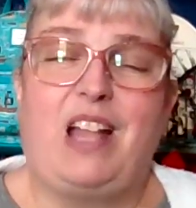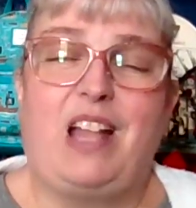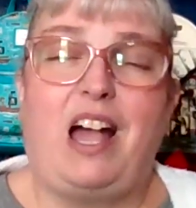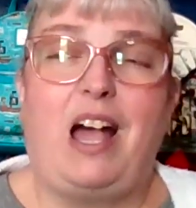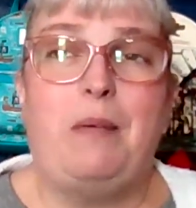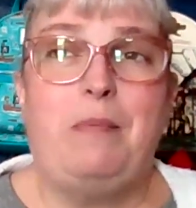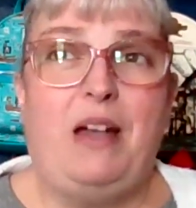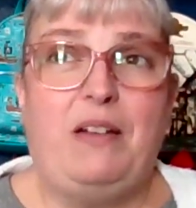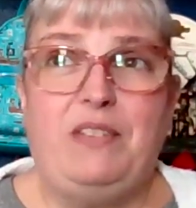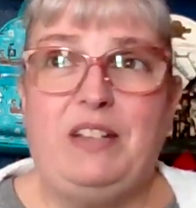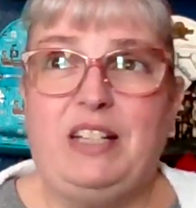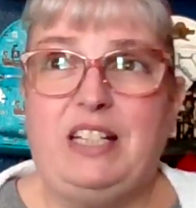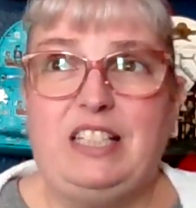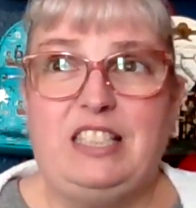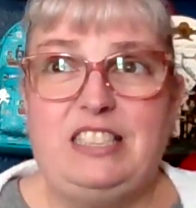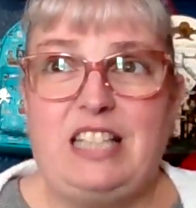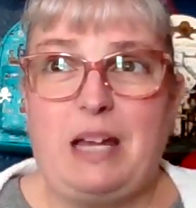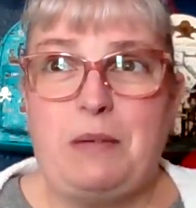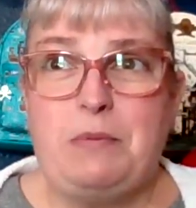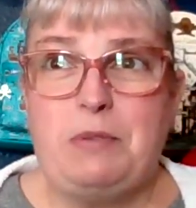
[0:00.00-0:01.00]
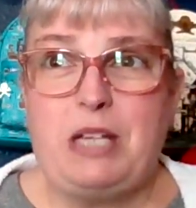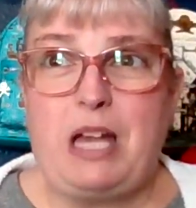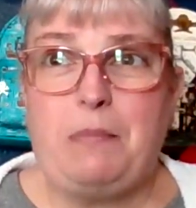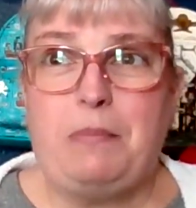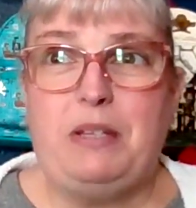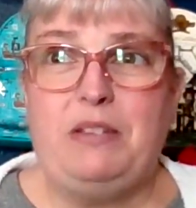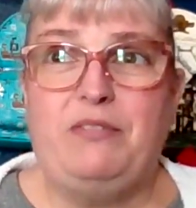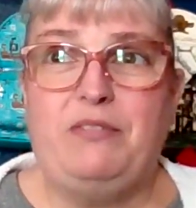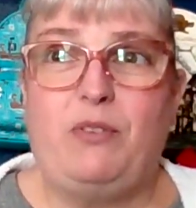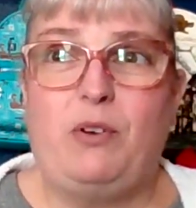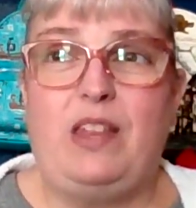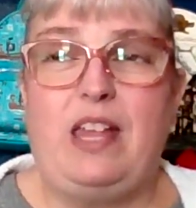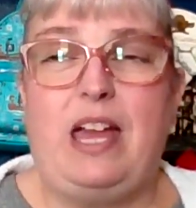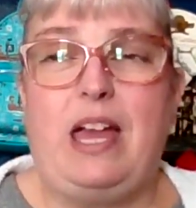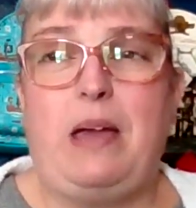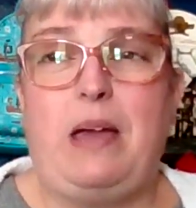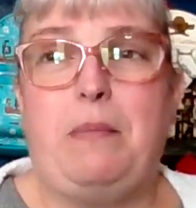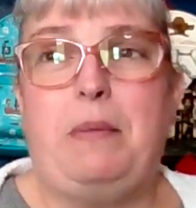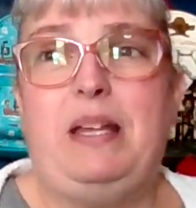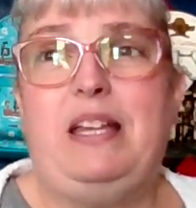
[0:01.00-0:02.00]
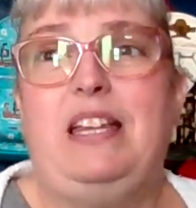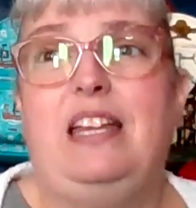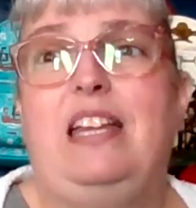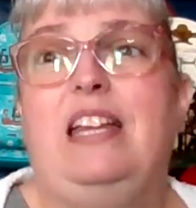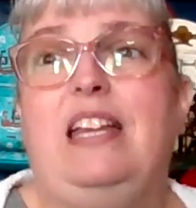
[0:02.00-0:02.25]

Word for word: I'm having a good time shopping for them.